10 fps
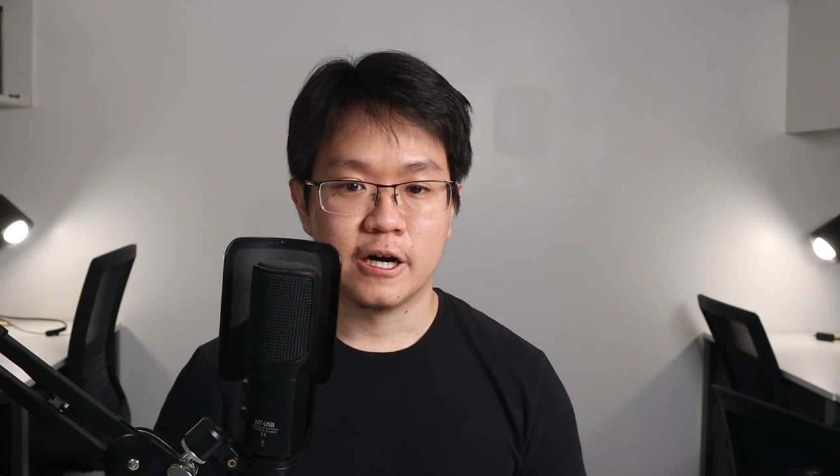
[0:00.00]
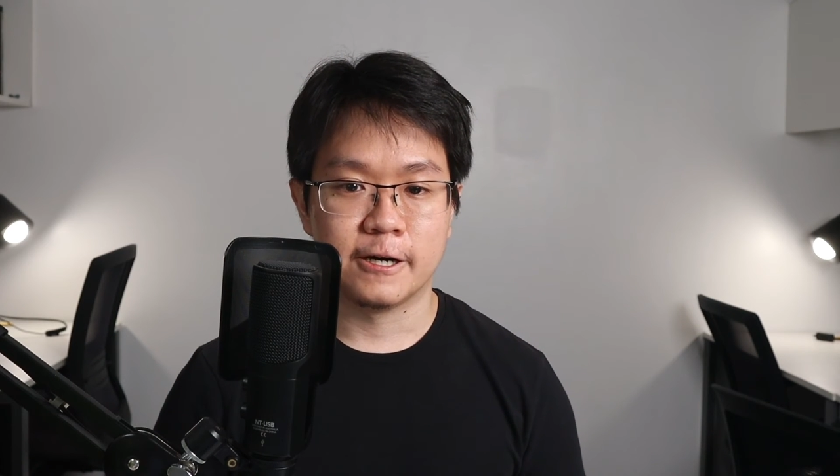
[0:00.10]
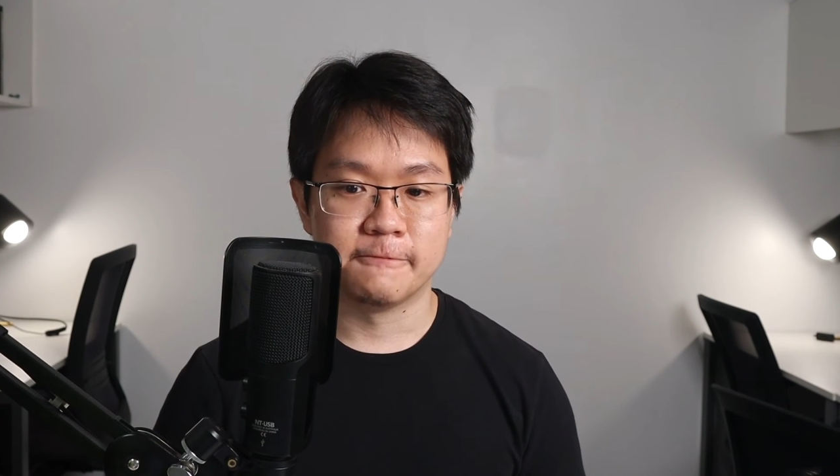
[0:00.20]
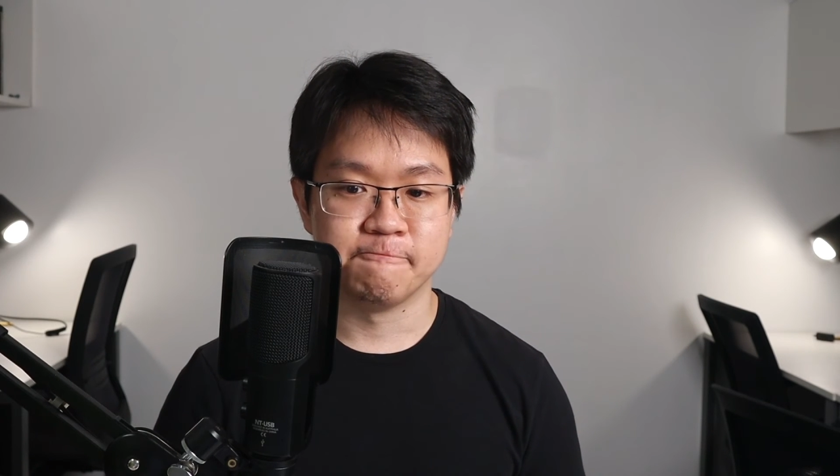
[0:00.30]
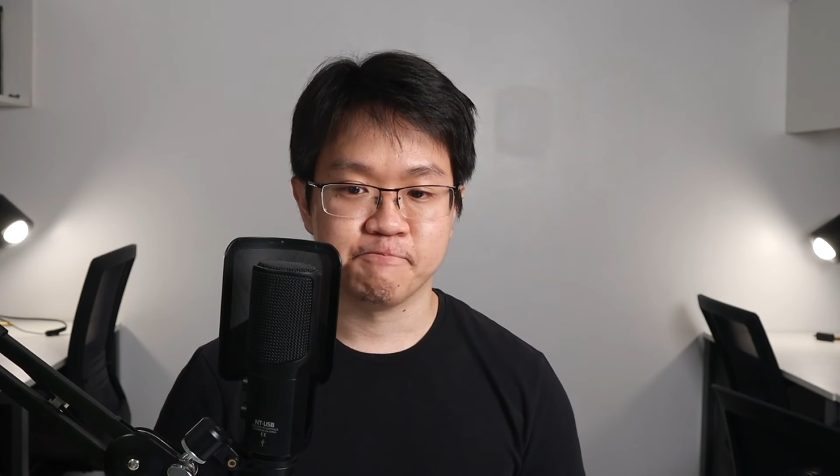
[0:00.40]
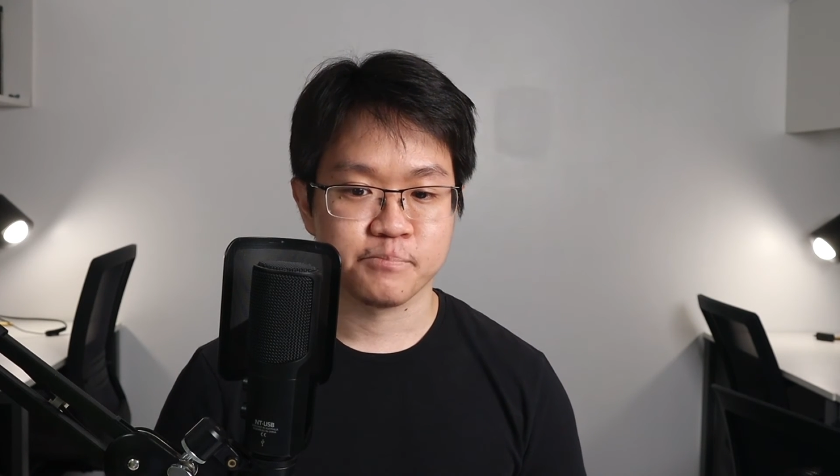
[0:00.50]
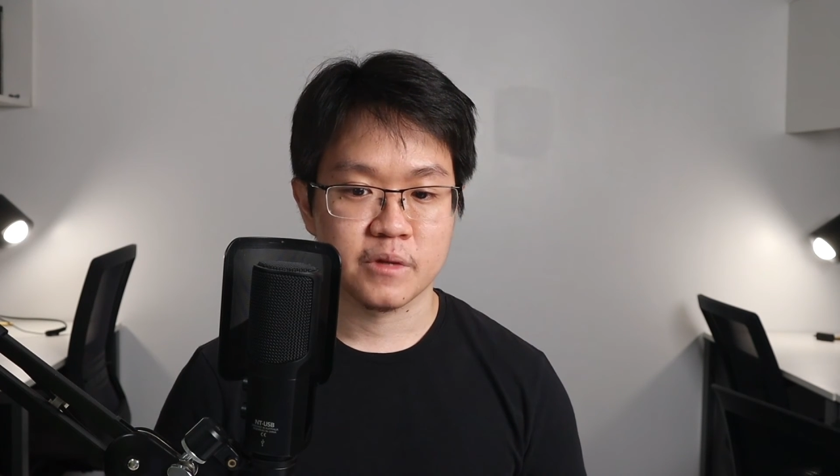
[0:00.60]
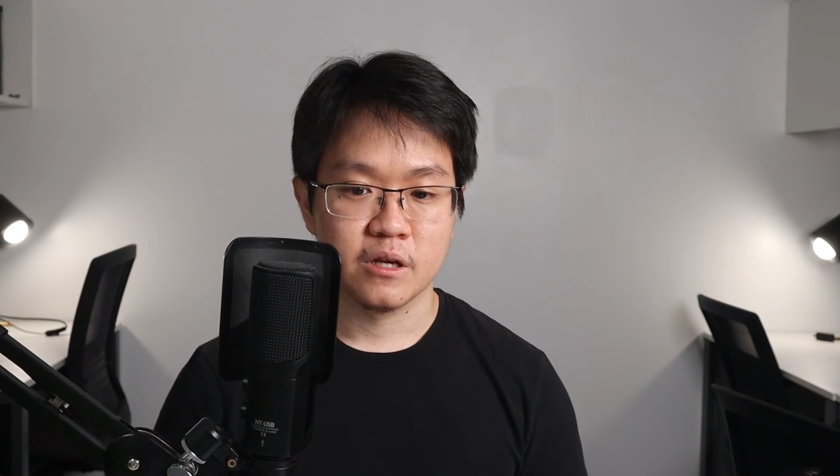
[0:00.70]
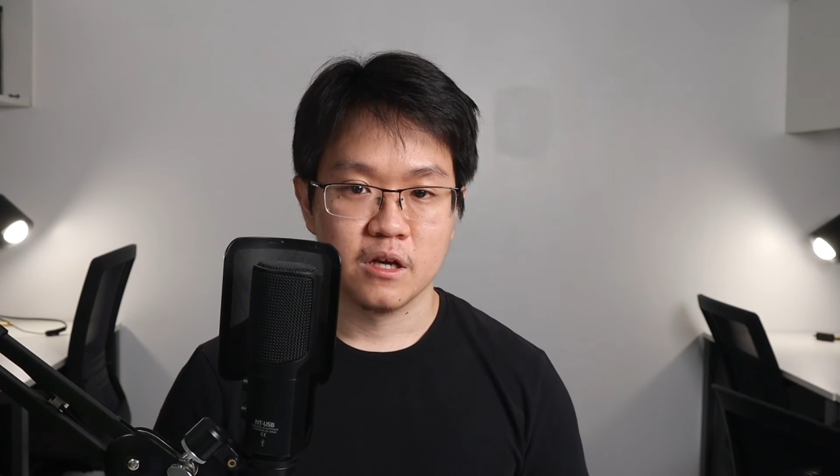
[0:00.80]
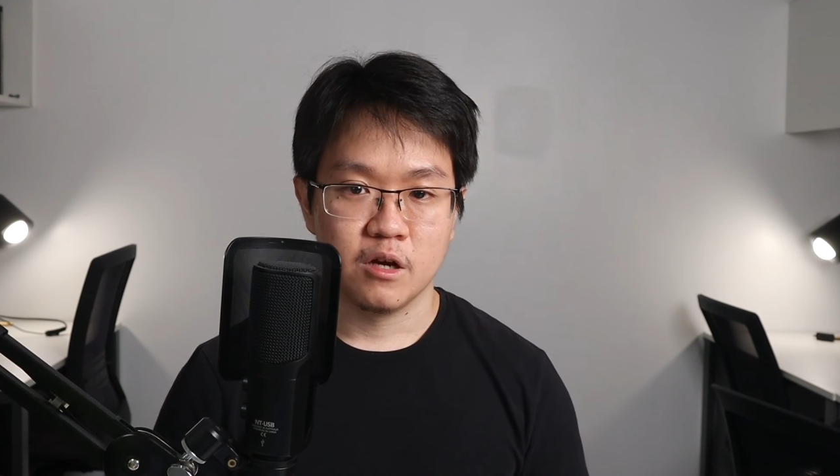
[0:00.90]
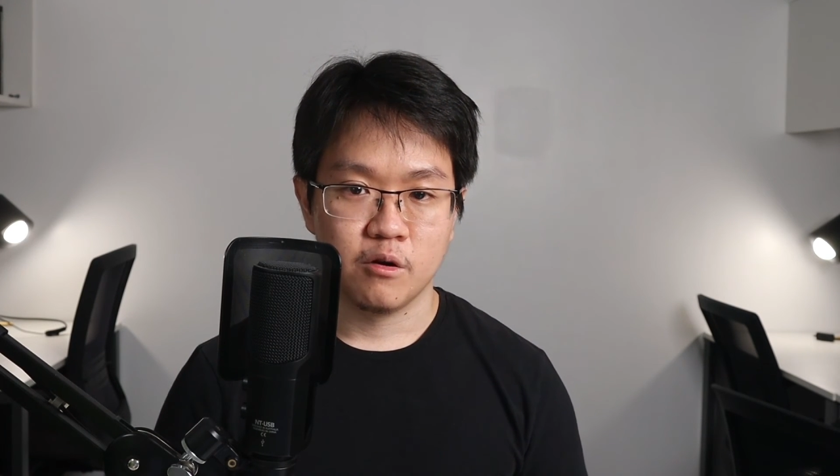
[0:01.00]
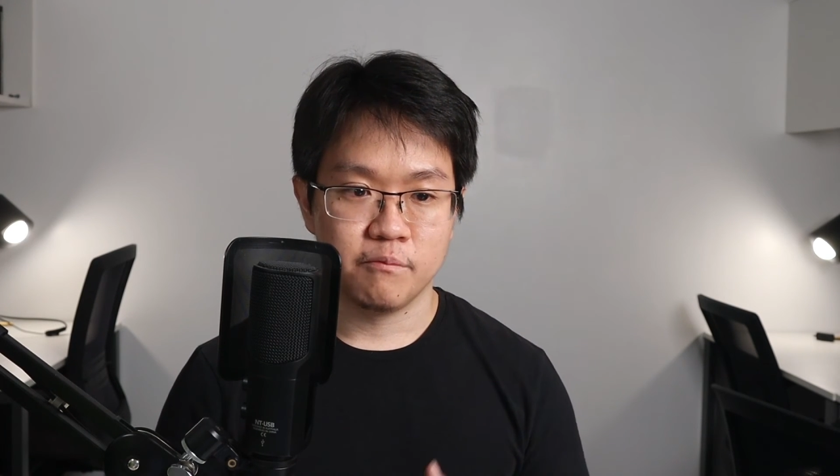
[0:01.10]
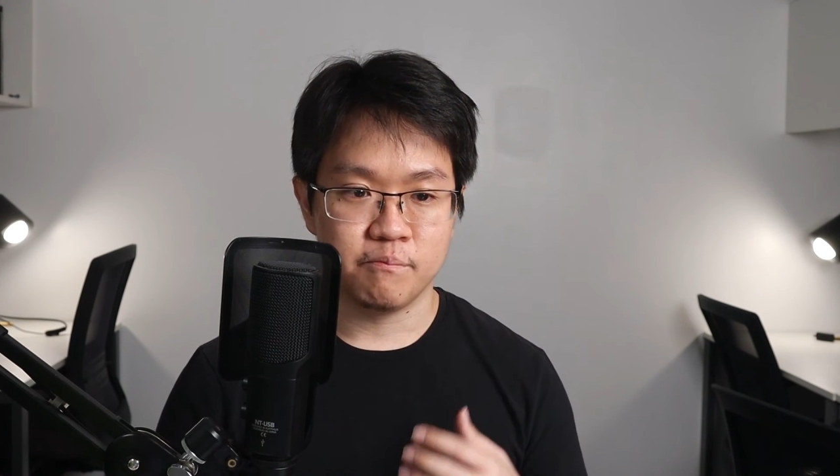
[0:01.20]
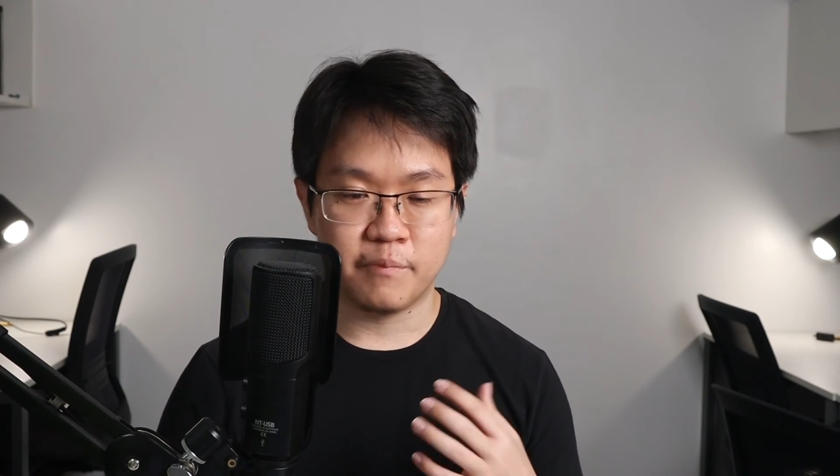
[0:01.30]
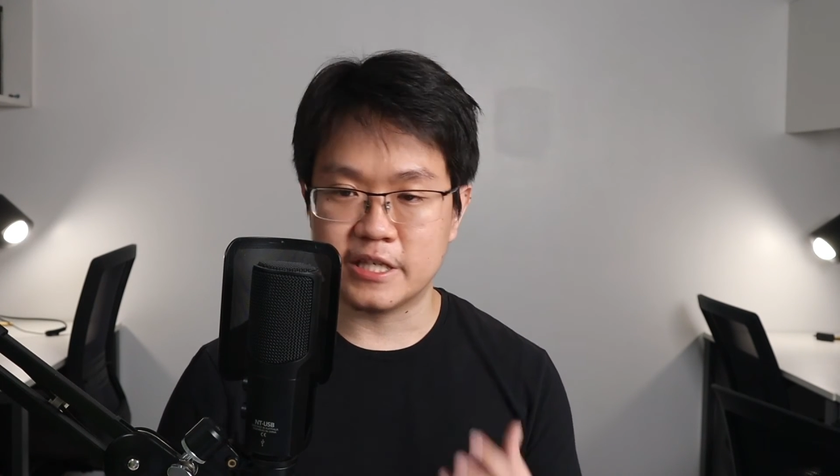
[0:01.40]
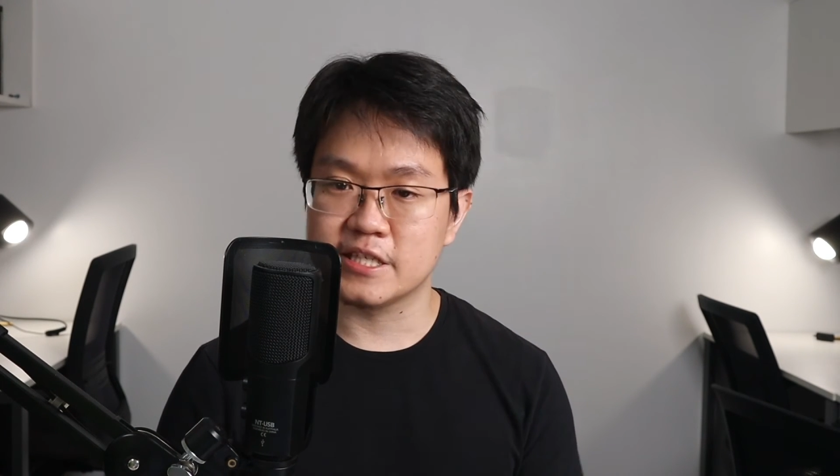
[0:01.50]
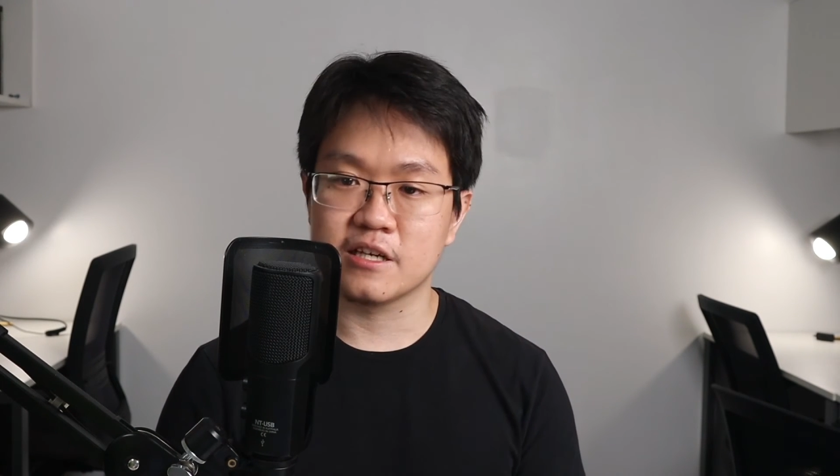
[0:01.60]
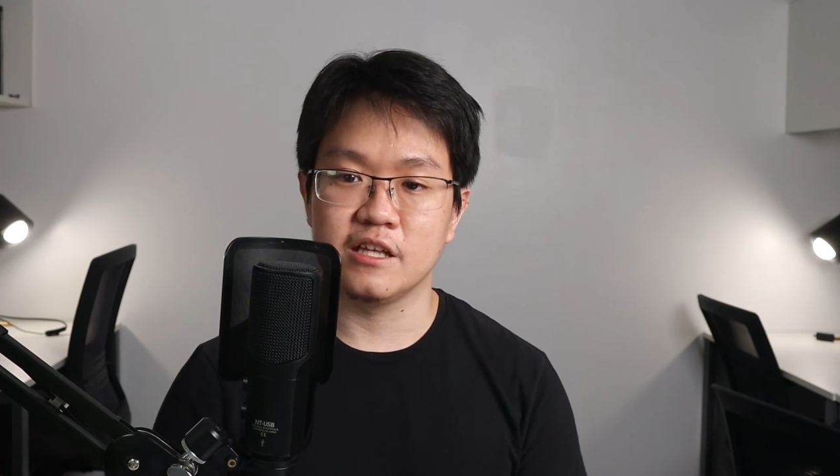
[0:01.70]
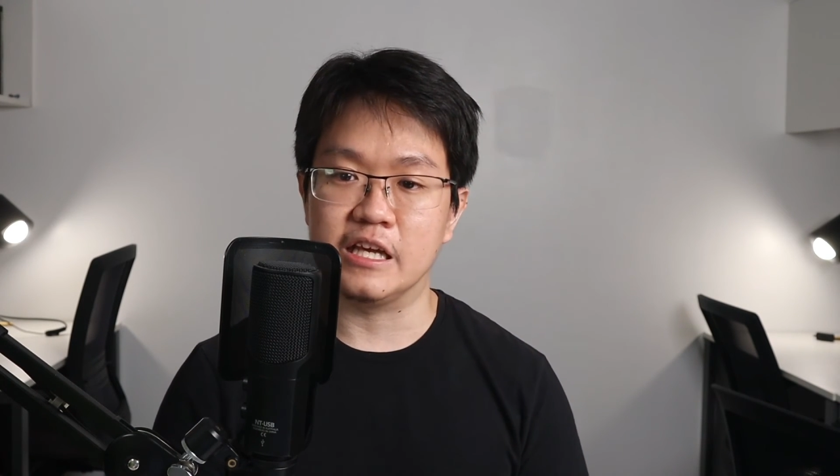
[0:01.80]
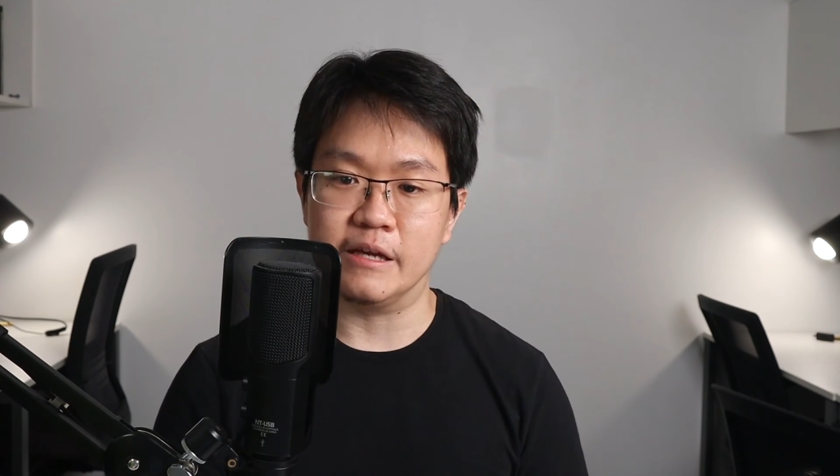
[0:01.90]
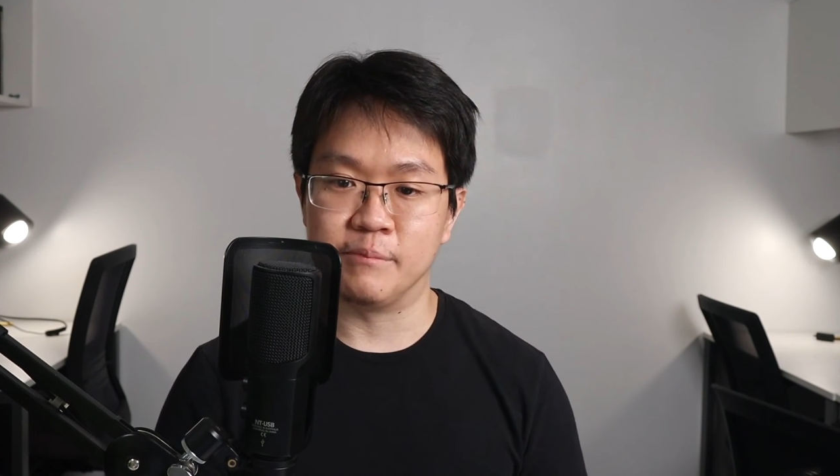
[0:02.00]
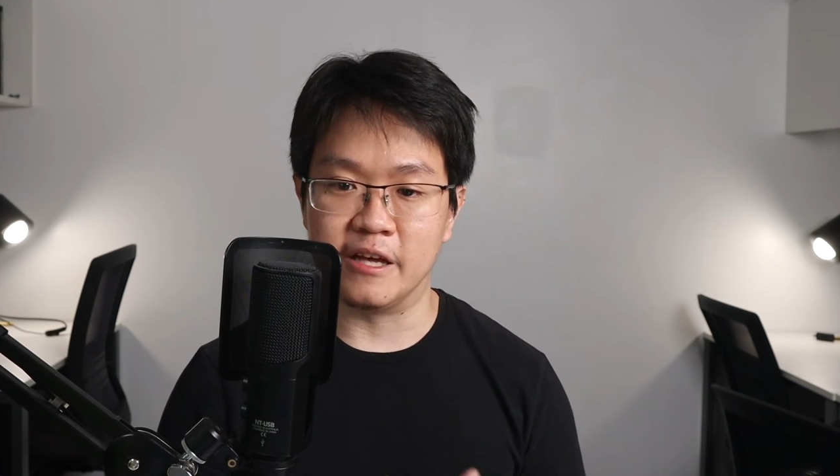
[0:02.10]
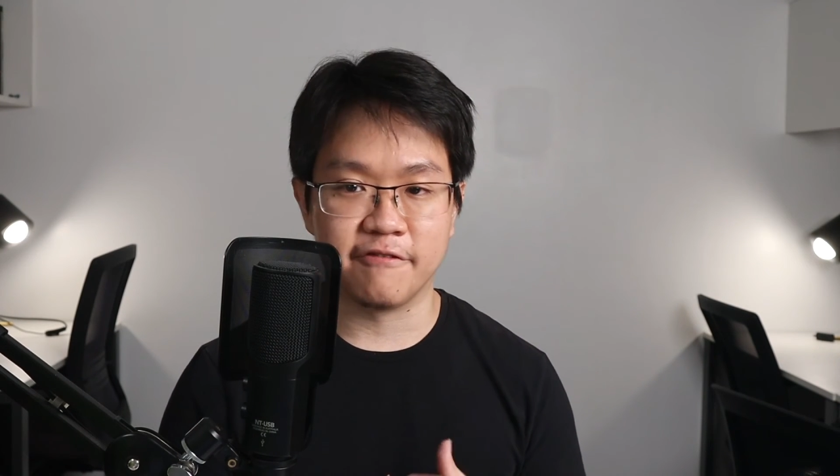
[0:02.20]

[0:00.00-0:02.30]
Um, basically,